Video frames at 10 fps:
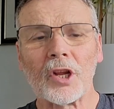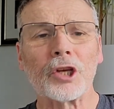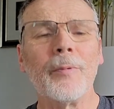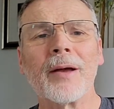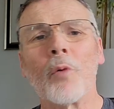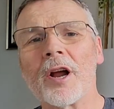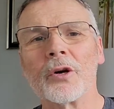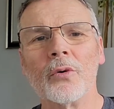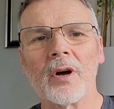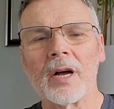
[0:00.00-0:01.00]
might want
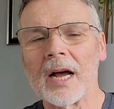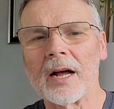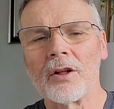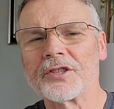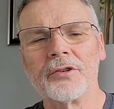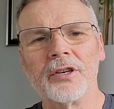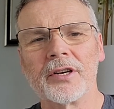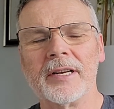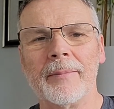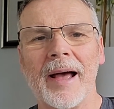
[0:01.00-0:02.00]
to also, you
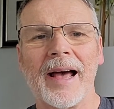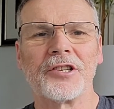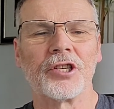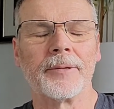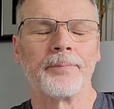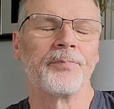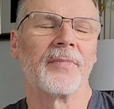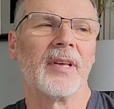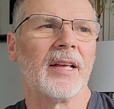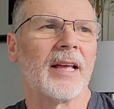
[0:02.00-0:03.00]
could imagine
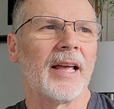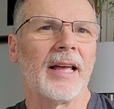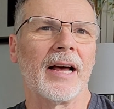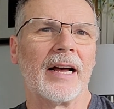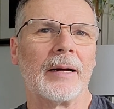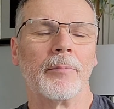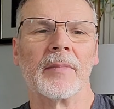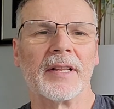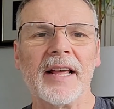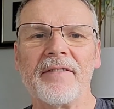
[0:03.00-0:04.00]

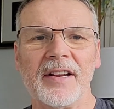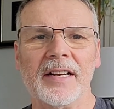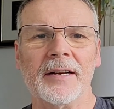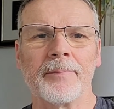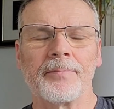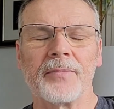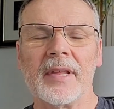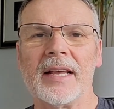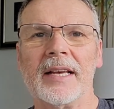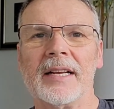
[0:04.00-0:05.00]
living
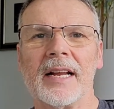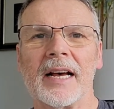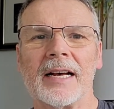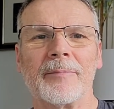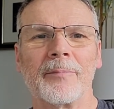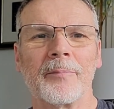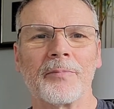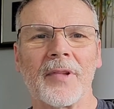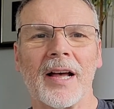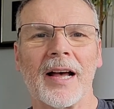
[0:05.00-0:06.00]
in some
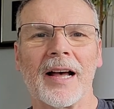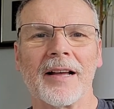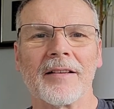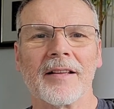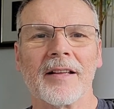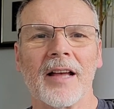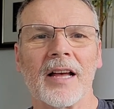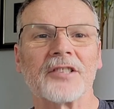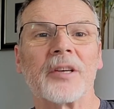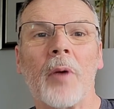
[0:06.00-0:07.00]

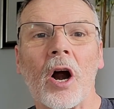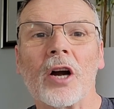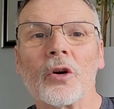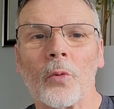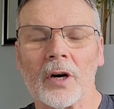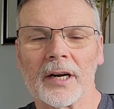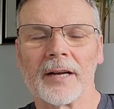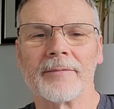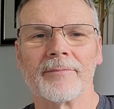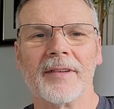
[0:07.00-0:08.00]
artwork.
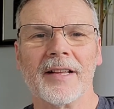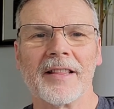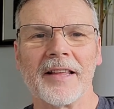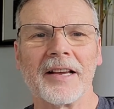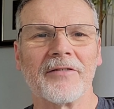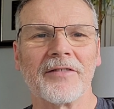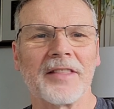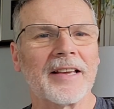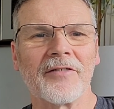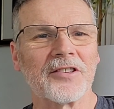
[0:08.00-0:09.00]
Think
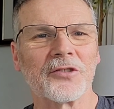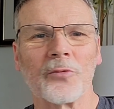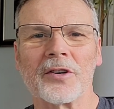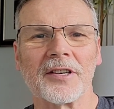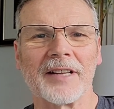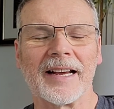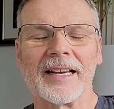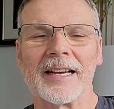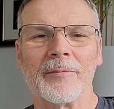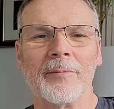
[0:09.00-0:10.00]
of this world like